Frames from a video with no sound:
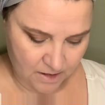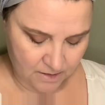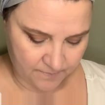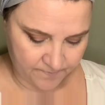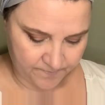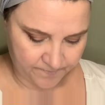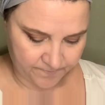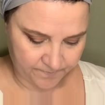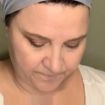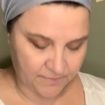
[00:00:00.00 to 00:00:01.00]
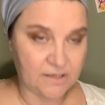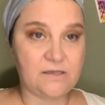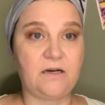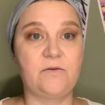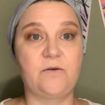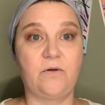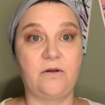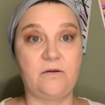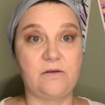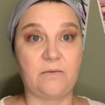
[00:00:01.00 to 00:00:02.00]
I said I was going to
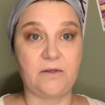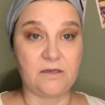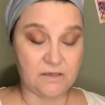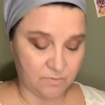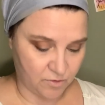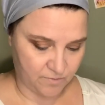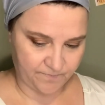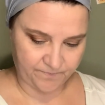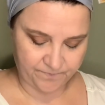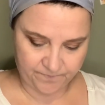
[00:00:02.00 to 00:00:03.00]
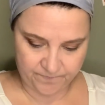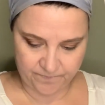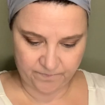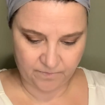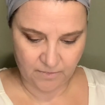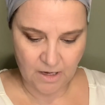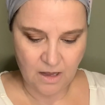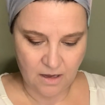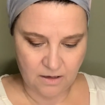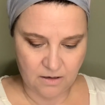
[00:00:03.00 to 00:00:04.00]
do something simple.
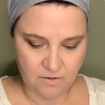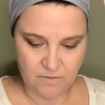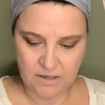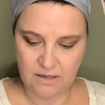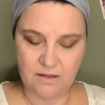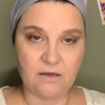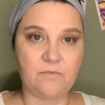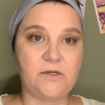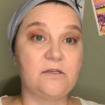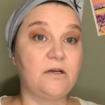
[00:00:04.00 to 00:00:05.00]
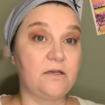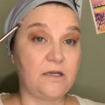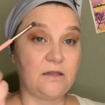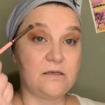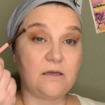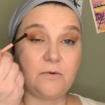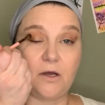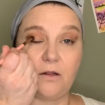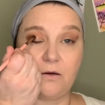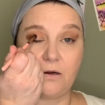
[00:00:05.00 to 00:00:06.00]
You know what? I think I'm just going to take the same
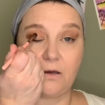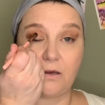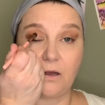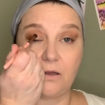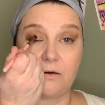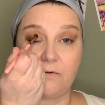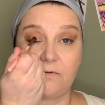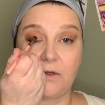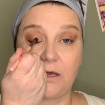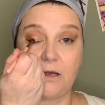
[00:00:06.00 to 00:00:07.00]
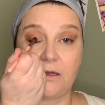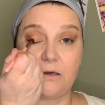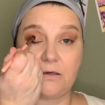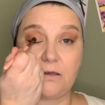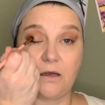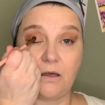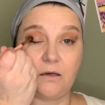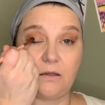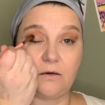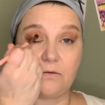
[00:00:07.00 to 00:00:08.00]
color and kind of add a tiny
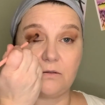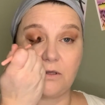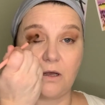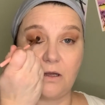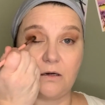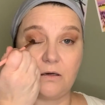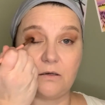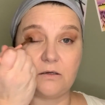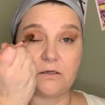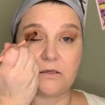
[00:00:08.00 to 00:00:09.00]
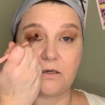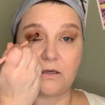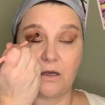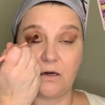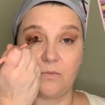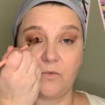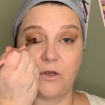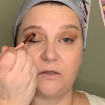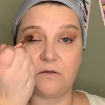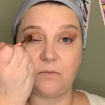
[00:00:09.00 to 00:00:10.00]
little dot just to kind of
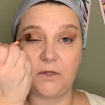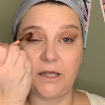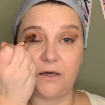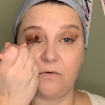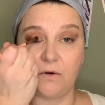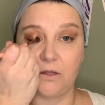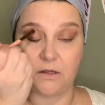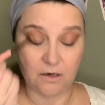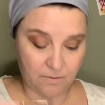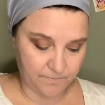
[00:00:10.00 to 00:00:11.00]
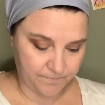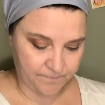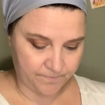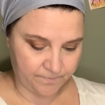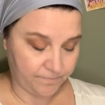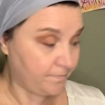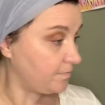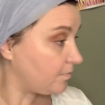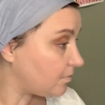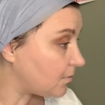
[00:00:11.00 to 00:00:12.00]
bring some light right there.
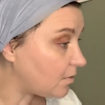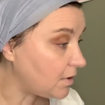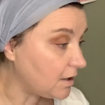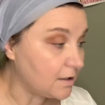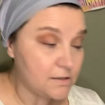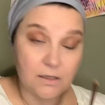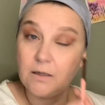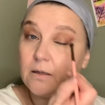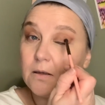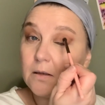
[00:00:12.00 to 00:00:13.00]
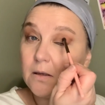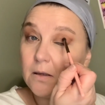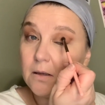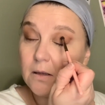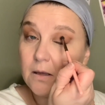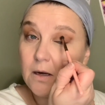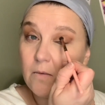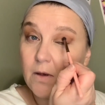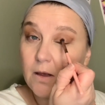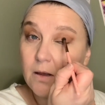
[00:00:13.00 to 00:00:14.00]
What do you guys think?
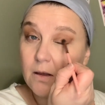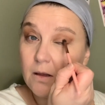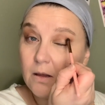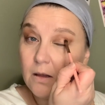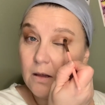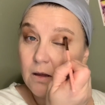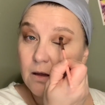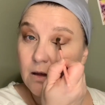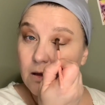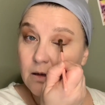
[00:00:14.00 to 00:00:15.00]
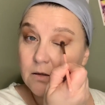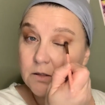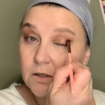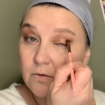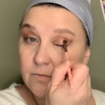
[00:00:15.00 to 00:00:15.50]
Anyway, so